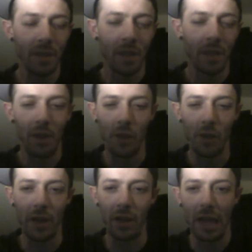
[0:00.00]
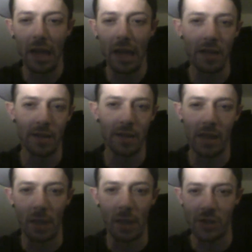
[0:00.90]
don't know if any of you guys listen to
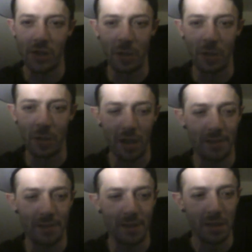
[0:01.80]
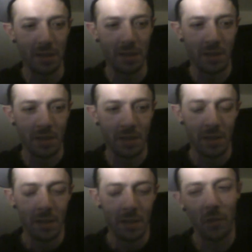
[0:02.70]
Mushroom Head,
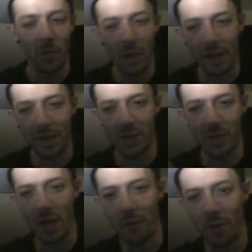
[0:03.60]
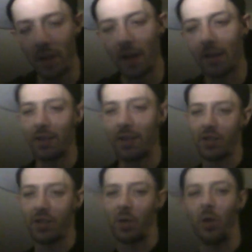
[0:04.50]
but fucking Jeffrey Nothing
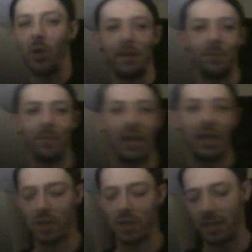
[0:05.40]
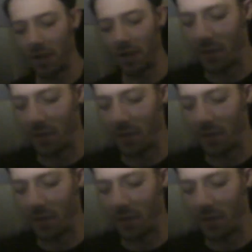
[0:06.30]
just quit. They just announced a